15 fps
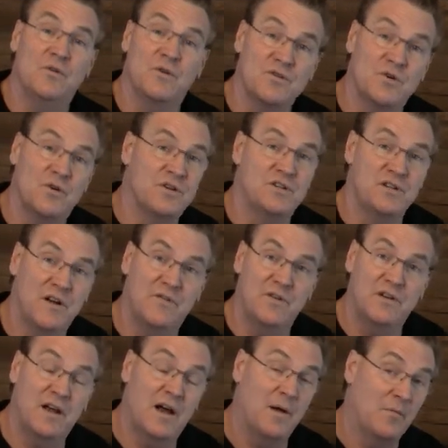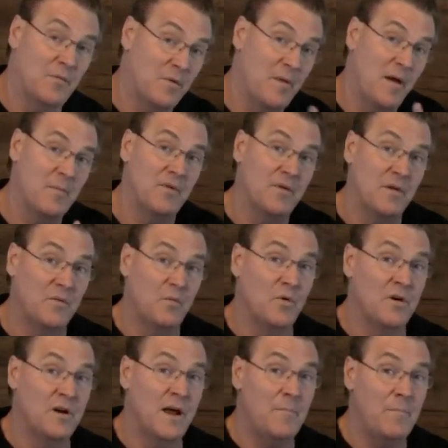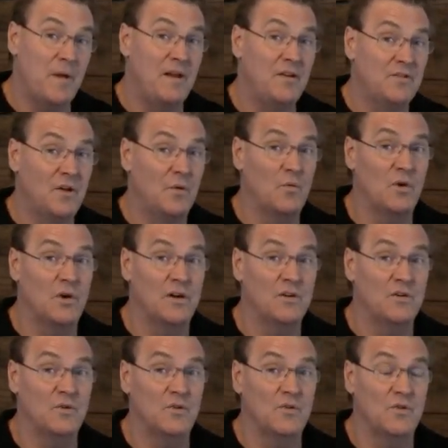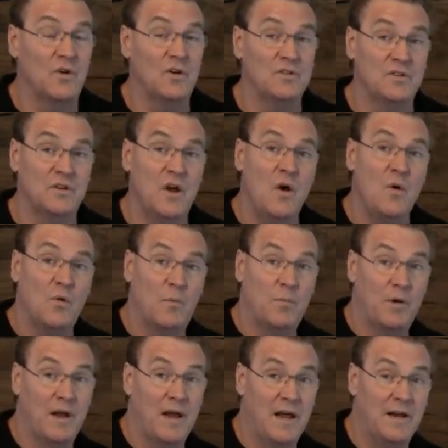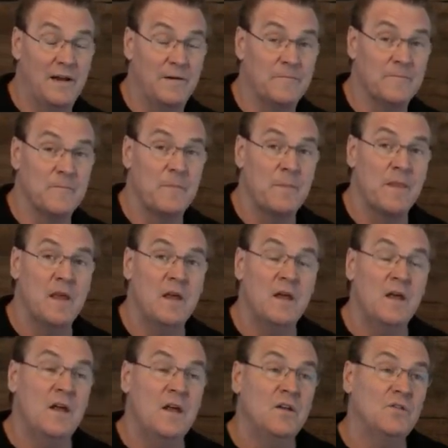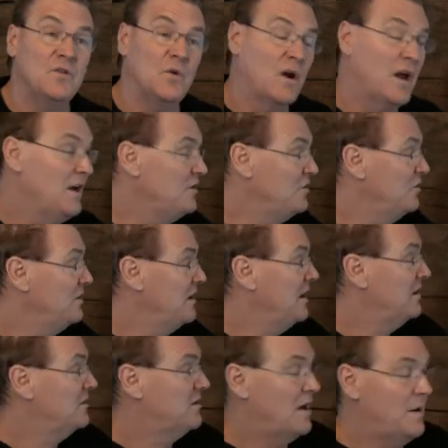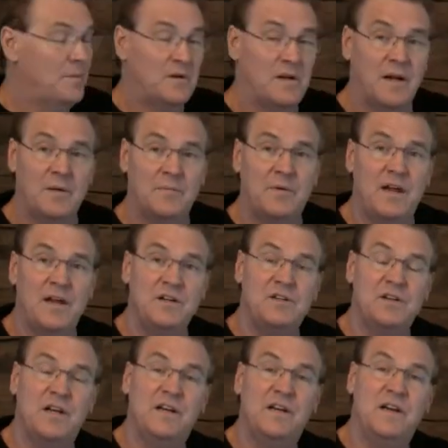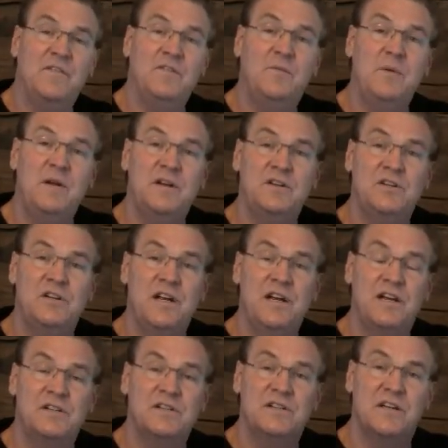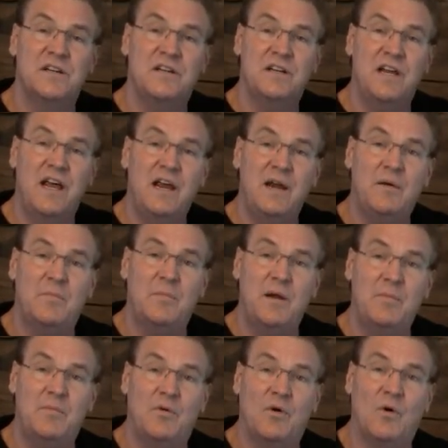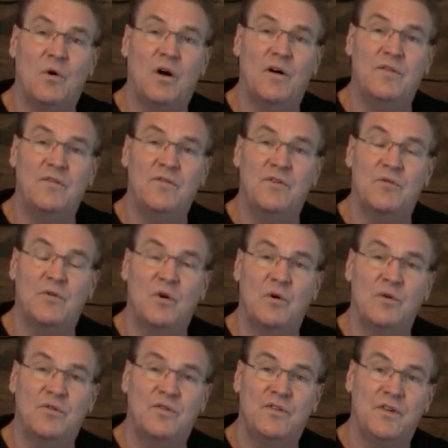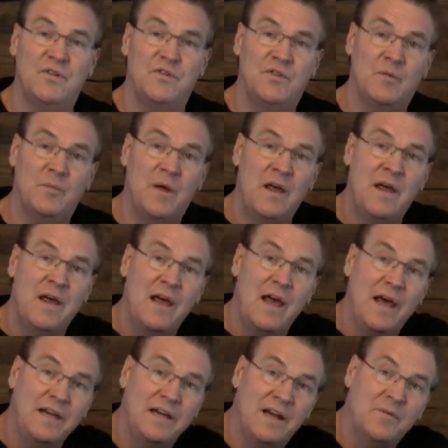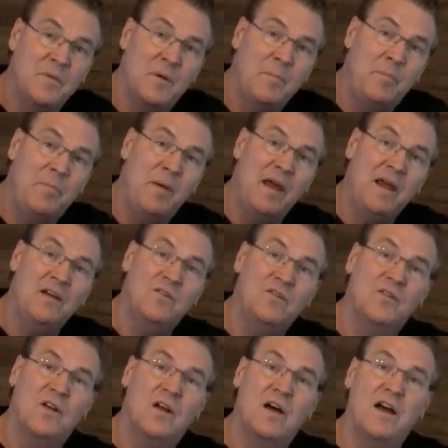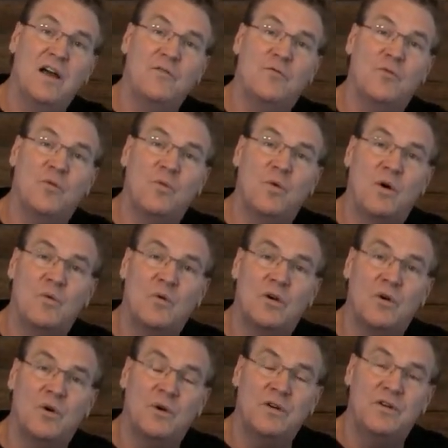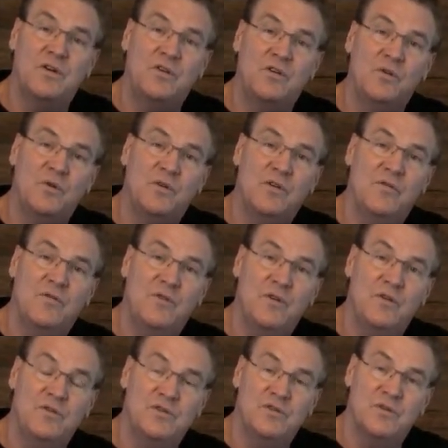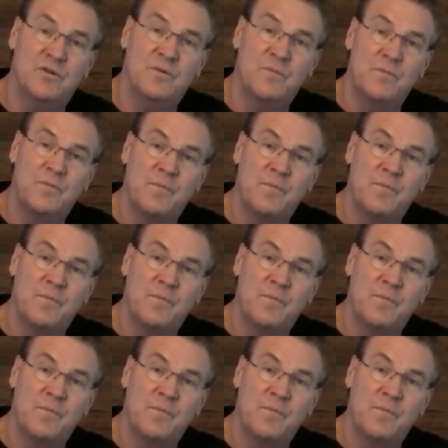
to exhaustion every time. Remember, we're not based on working to exhaustion. We're planning. So what I do with anatomical adaptation, it gives me a chance to take people off of their old system and get them a baseline for what we're going to do in the future.